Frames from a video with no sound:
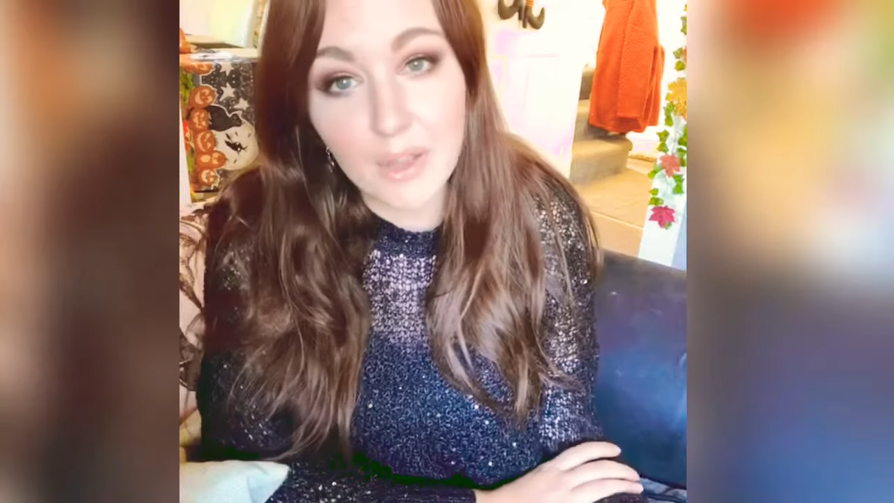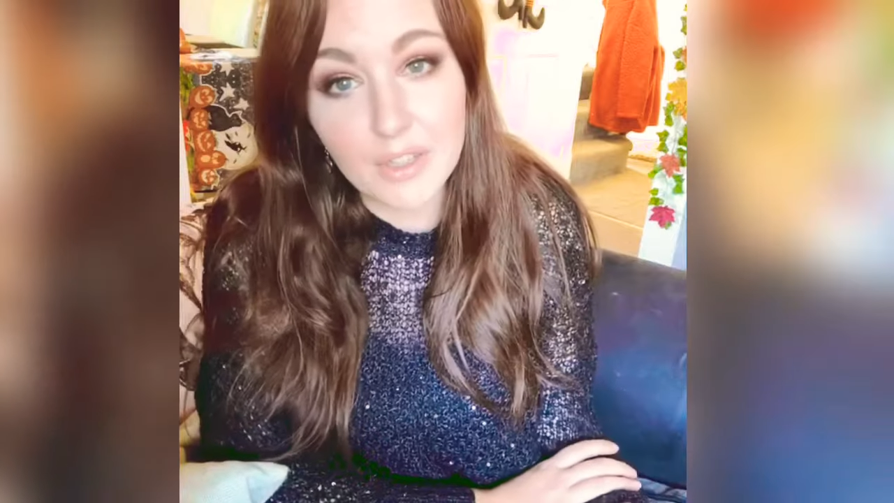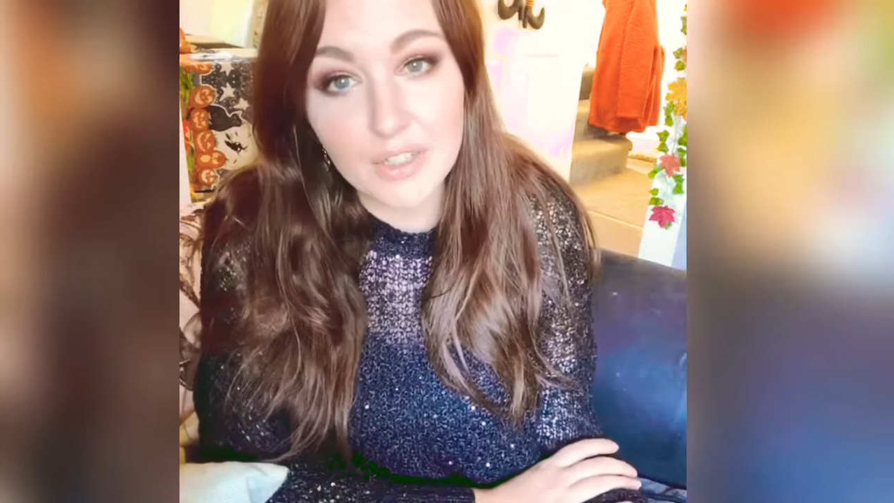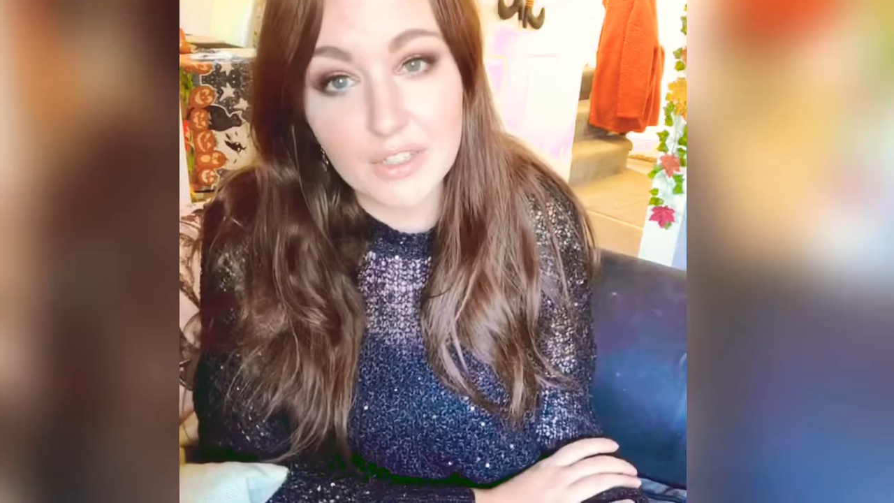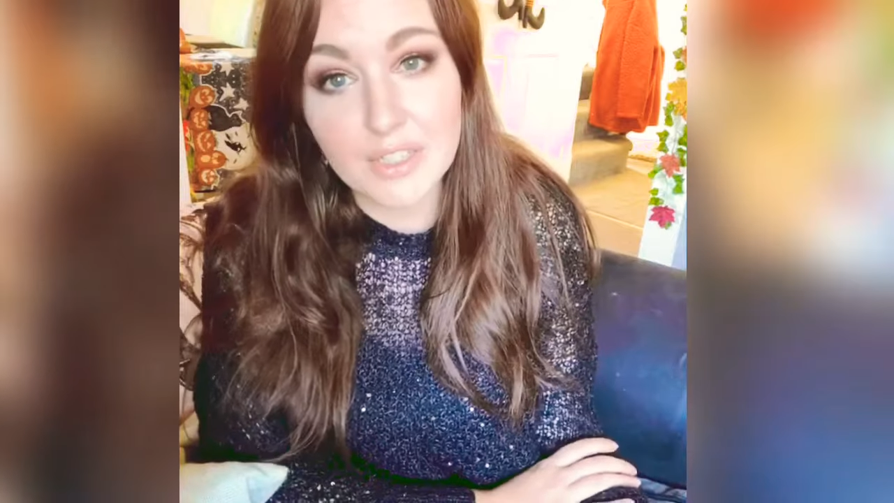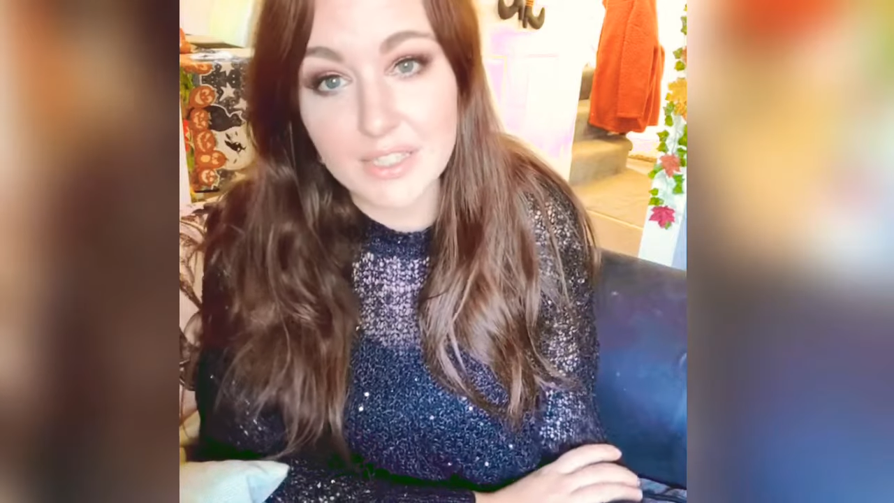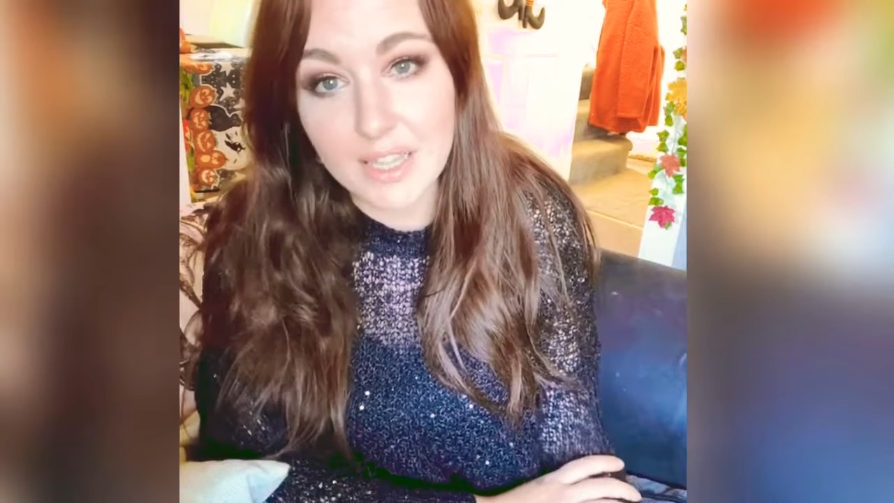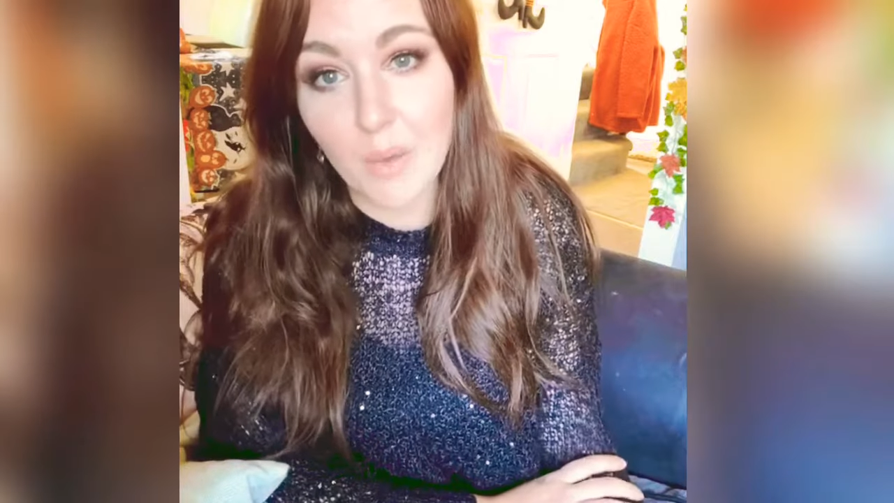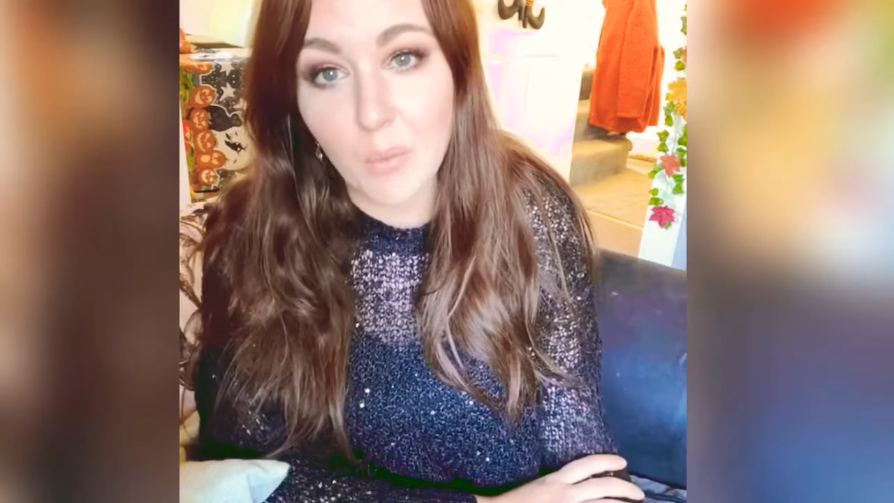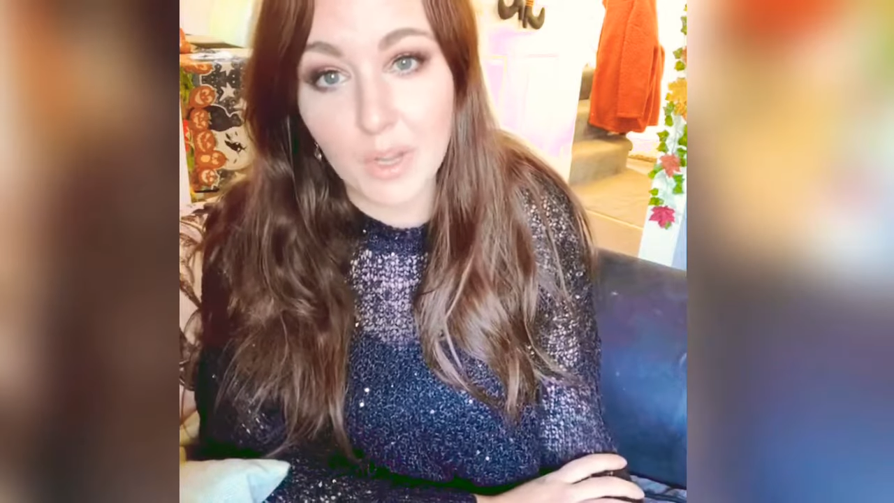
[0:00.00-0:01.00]
I can
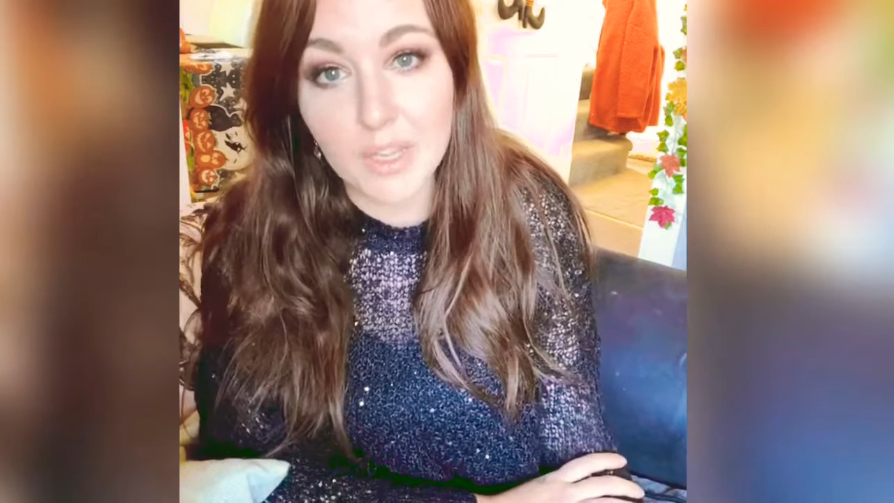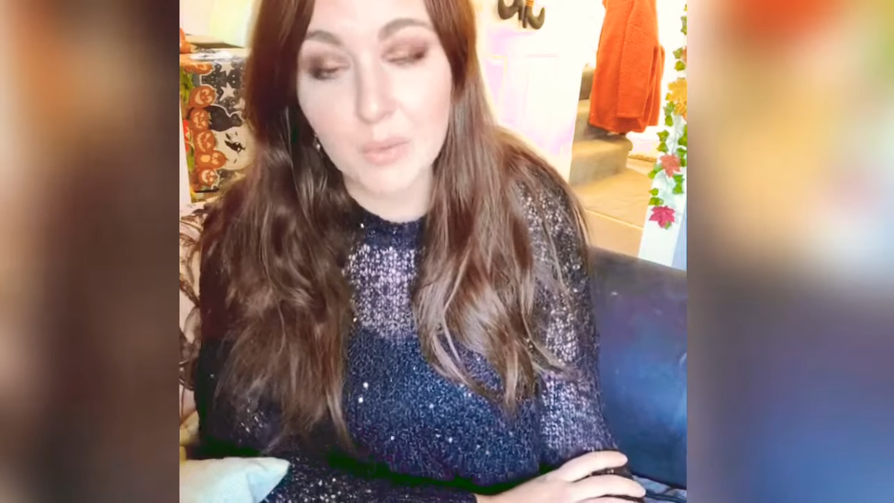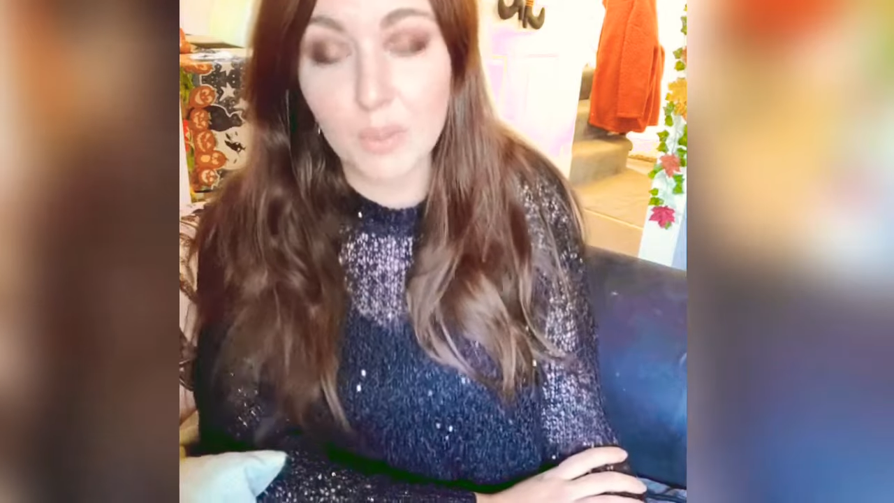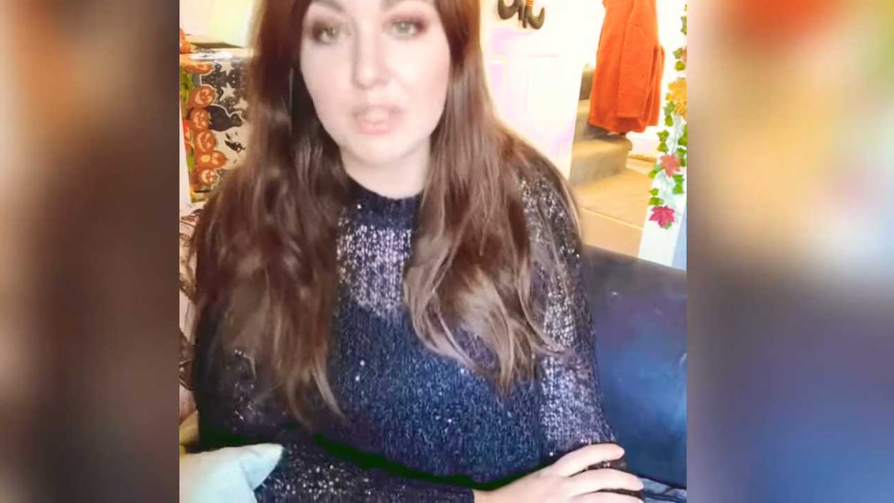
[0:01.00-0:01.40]
understand why you'd want